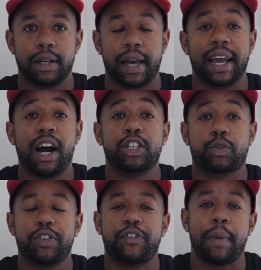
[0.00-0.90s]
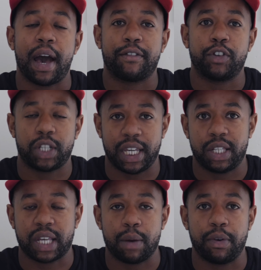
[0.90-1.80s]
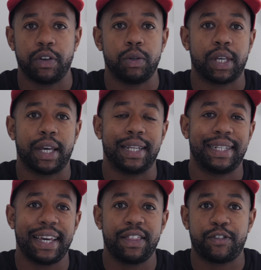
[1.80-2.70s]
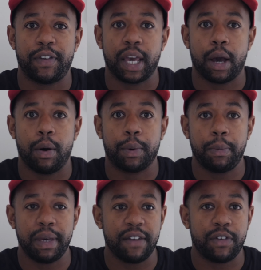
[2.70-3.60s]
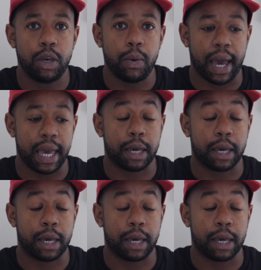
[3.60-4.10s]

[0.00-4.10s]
Hey guys, Chris from Average Eskate Reviews here, and today in this video I'm going to be giving you a